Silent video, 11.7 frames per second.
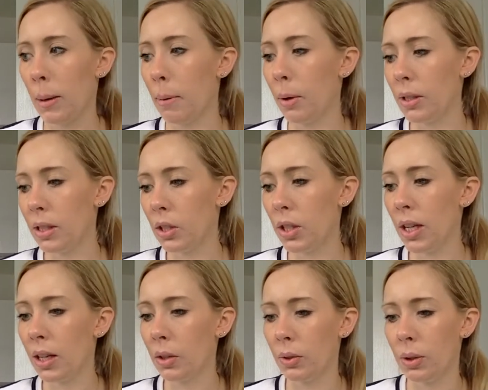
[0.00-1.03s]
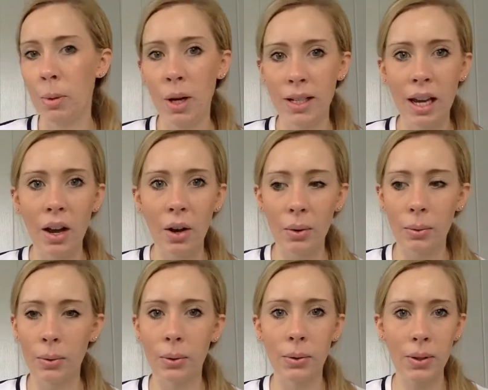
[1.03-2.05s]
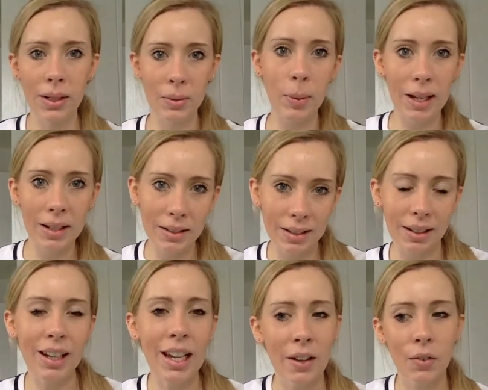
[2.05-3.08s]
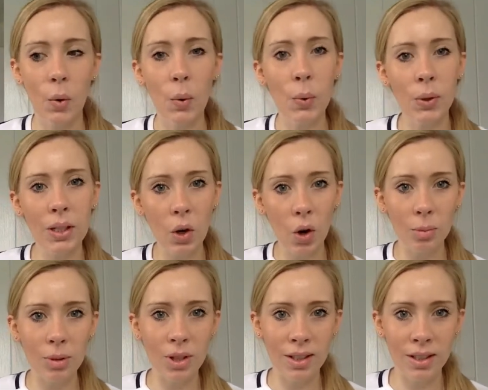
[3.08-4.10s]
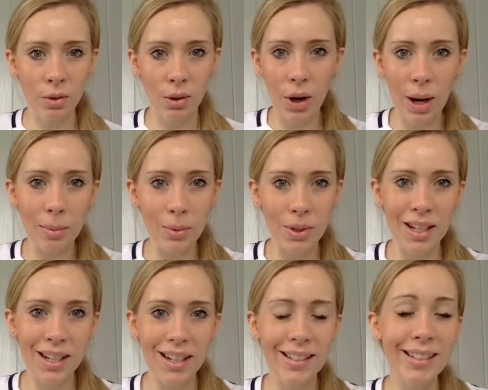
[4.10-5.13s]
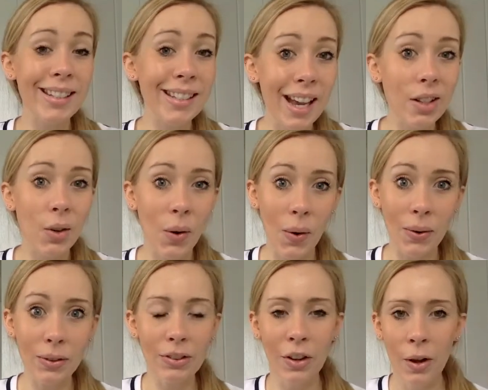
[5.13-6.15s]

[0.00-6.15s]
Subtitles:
protein shake or a mind health or greens balance, like got all these options, or a herbal tea instead of